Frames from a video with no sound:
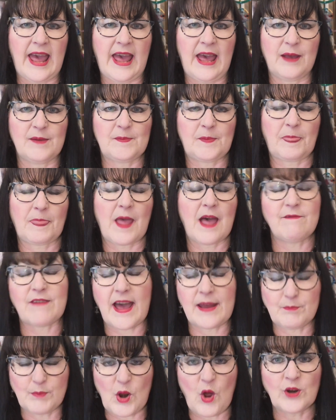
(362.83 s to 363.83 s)
hair. I've
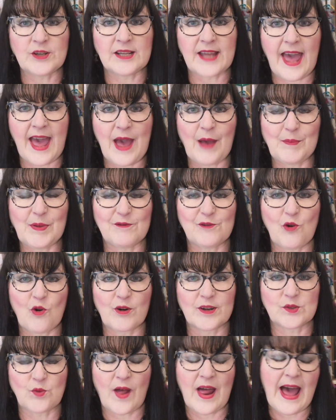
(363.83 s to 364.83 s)
had blonde hair
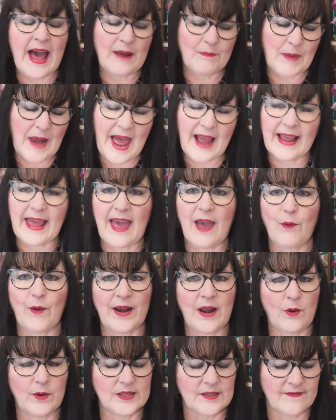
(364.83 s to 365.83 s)
before as well. I had black hair
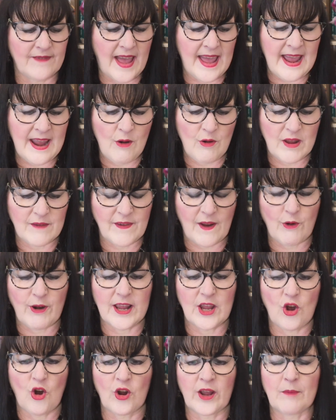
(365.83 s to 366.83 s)
when I was very,
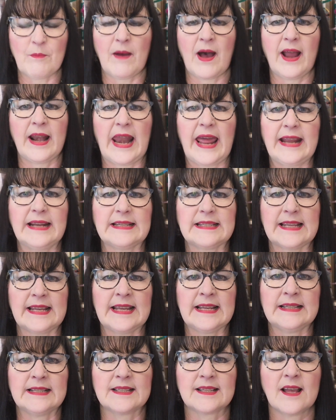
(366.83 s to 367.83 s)
very young, in my late
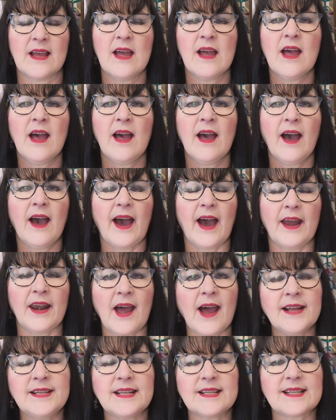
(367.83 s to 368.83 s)
teens. And
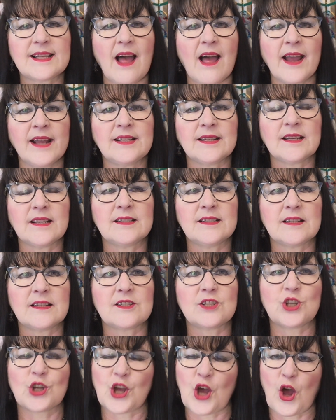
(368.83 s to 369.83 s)
I decided
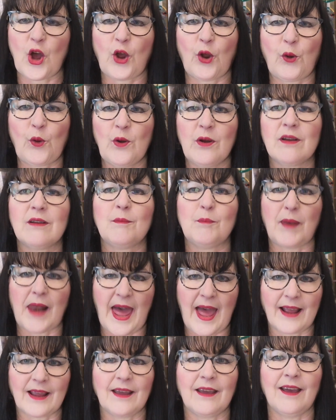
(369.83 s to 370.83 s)
to go
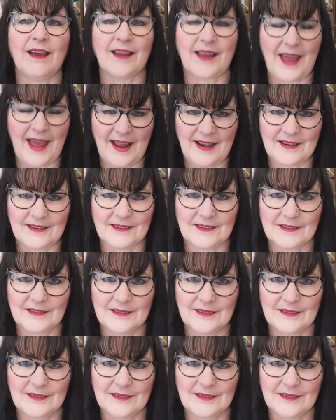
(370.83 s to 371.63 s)
black again